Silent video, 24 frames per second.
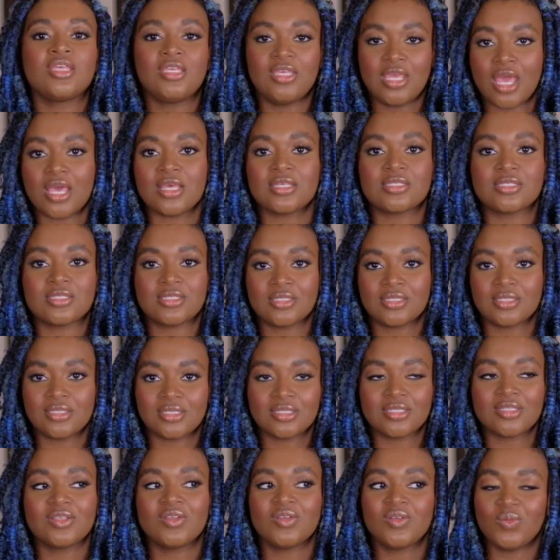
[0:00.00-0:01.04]
Yes.
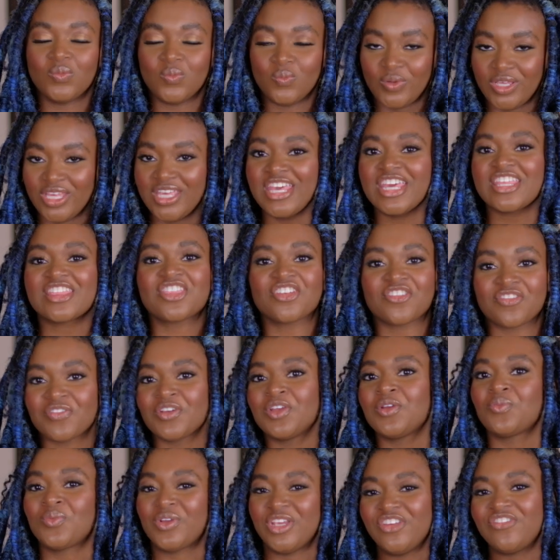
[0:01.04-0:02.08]
We get the
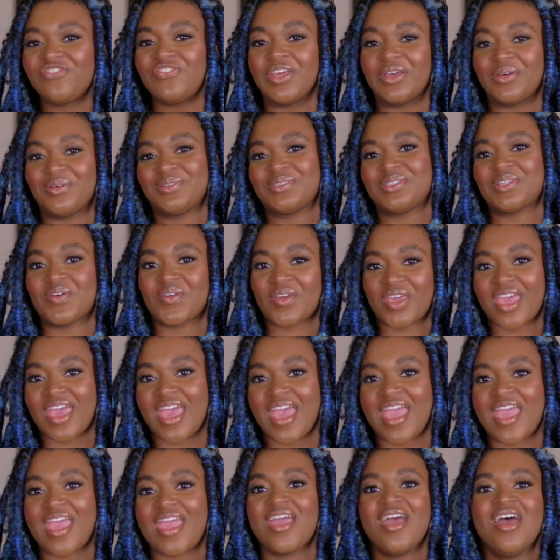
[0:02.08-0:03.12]
free refills,
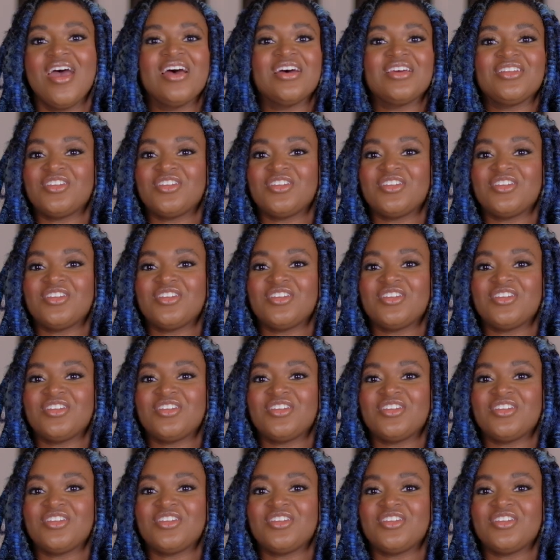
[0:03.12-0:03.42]
okay?